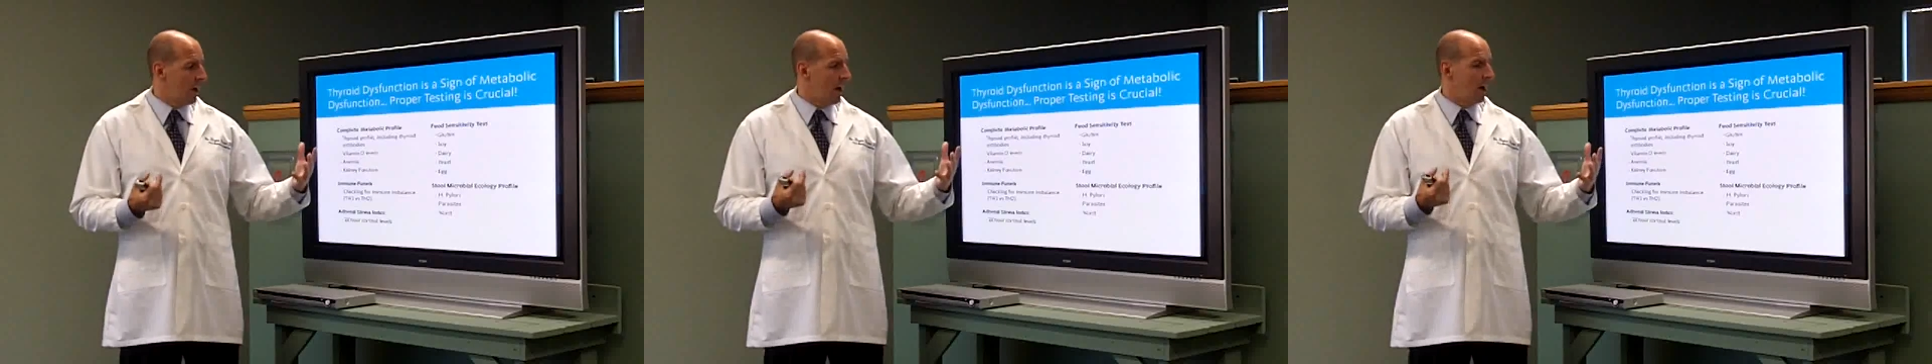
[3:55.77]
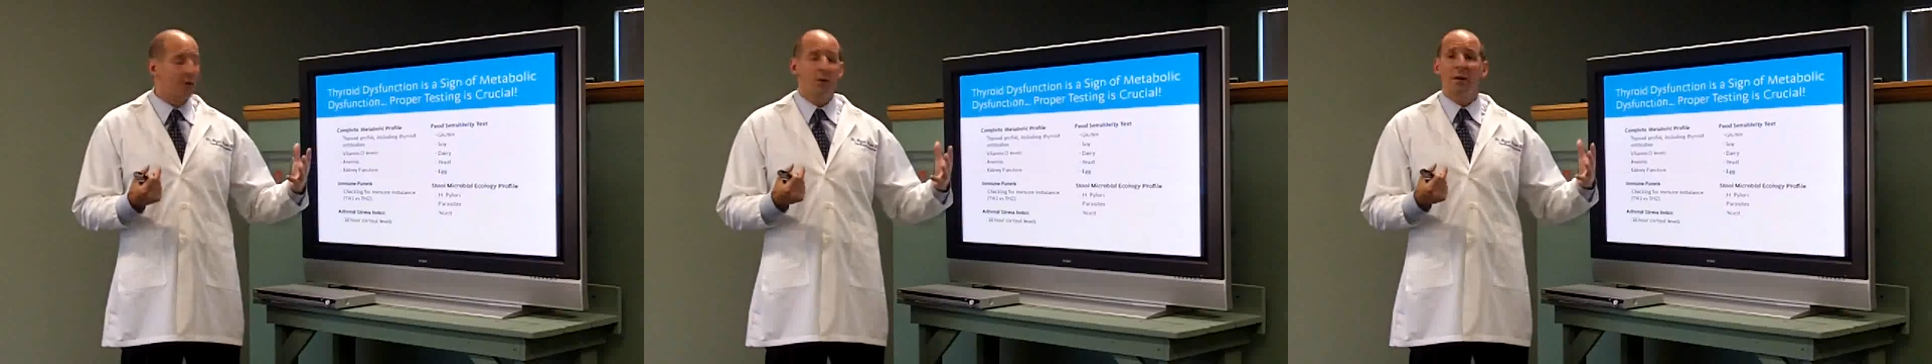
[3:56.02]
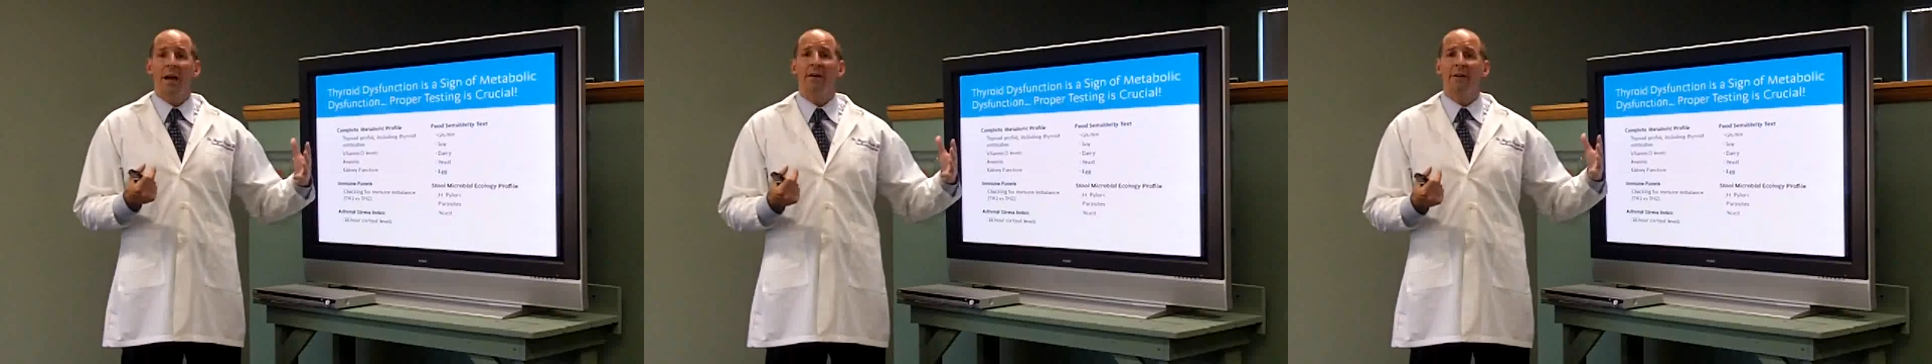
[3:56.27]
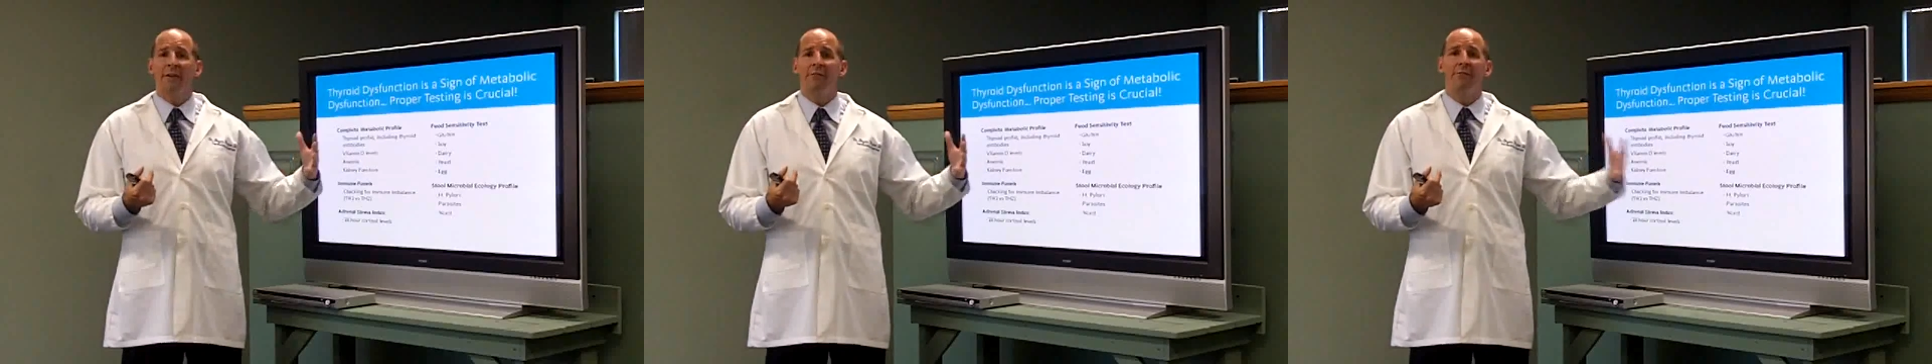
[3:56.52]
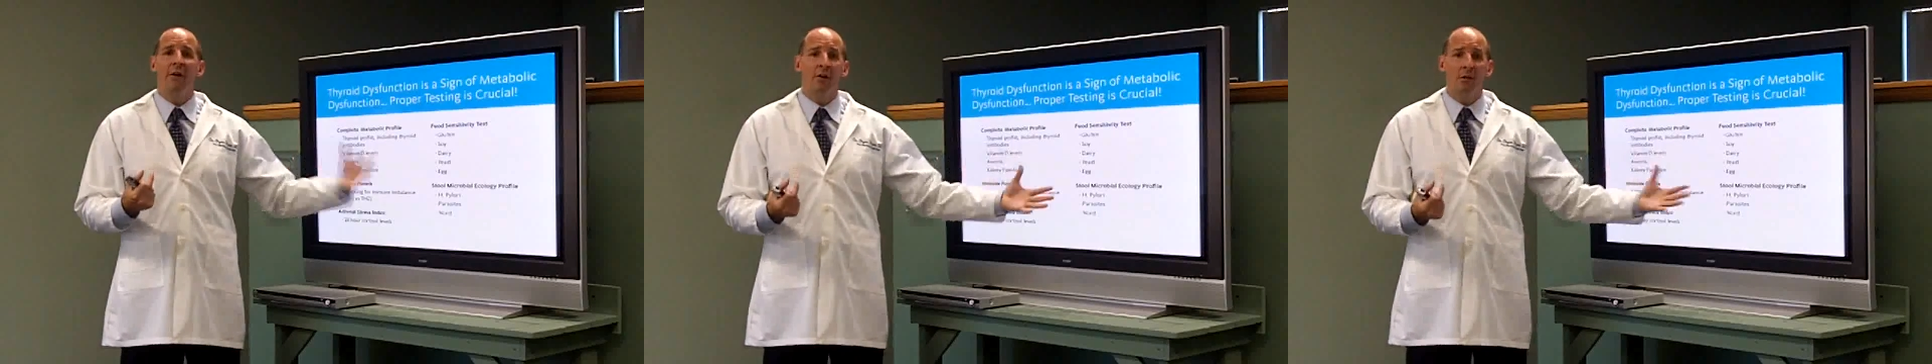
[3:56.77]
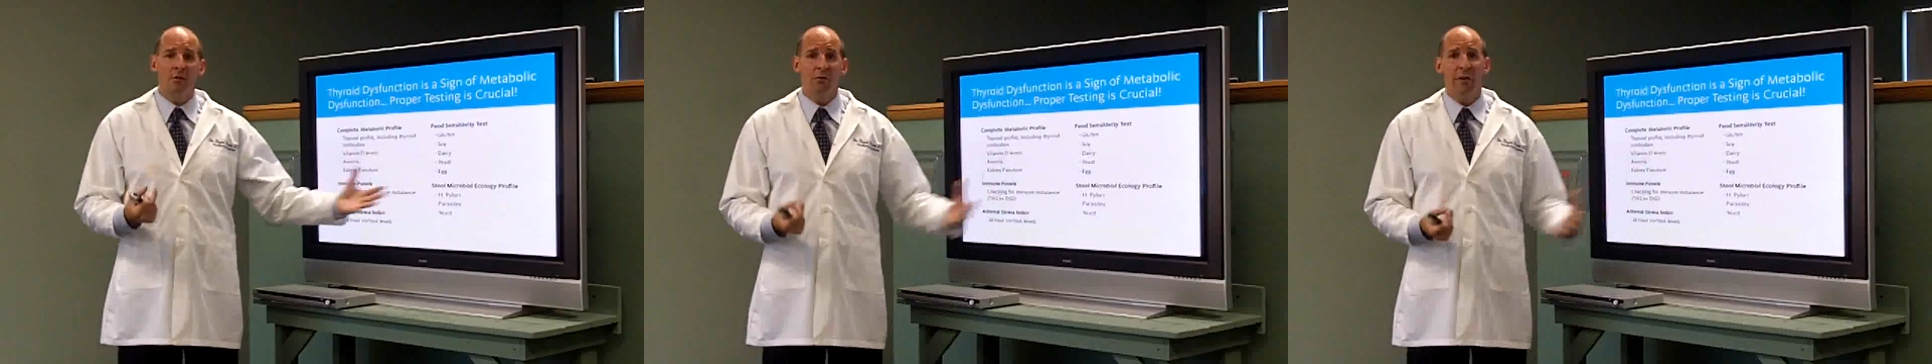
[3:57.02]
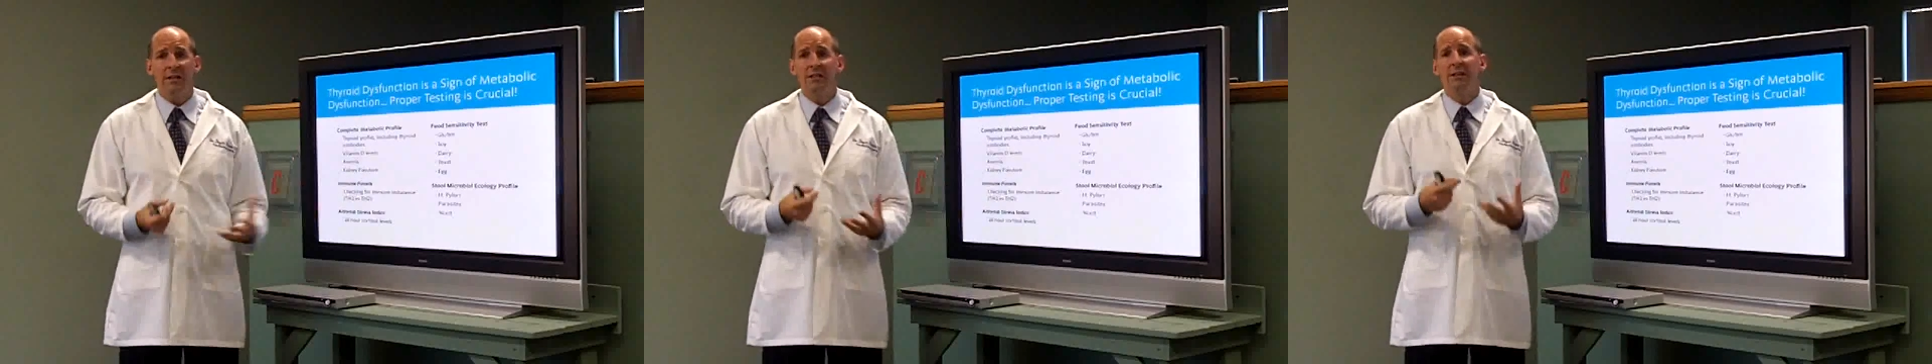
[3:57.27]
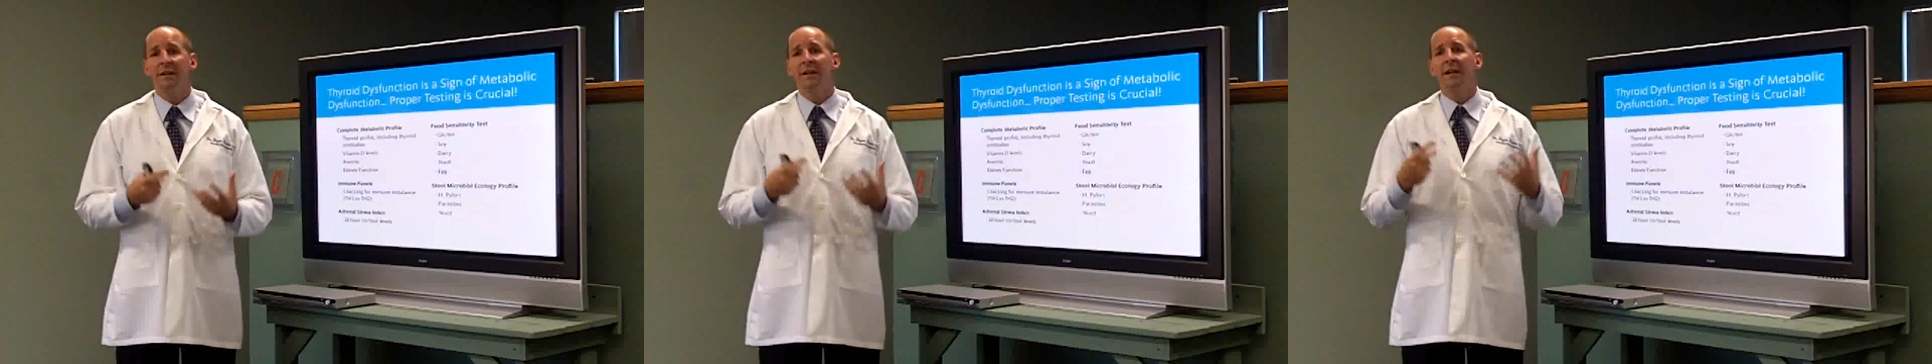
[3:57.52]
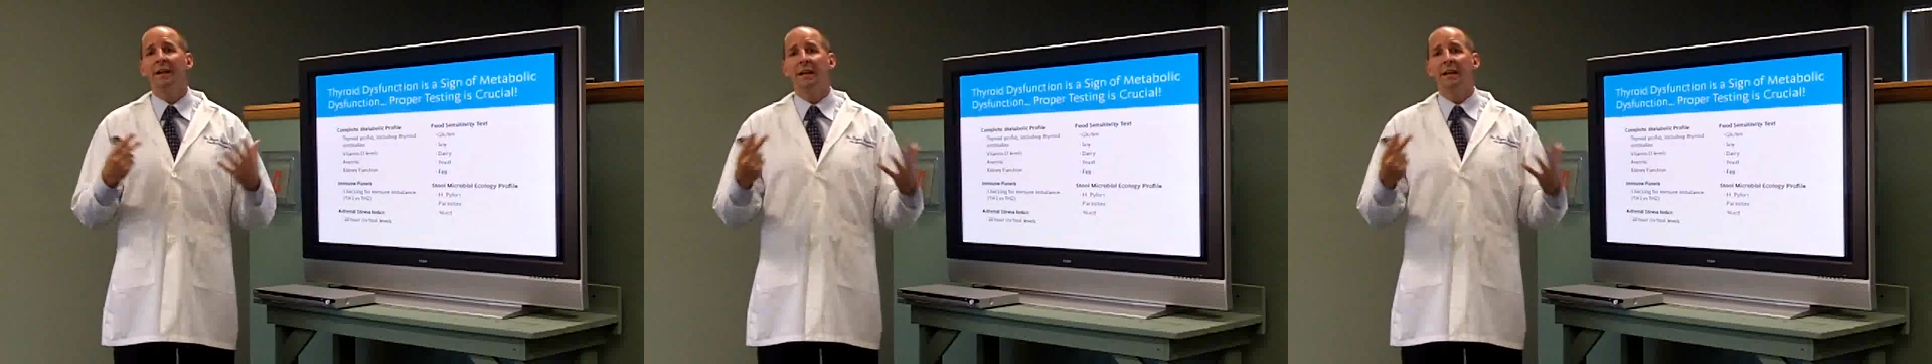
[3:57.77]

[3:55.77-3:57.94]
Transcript: You could have a fungal infection.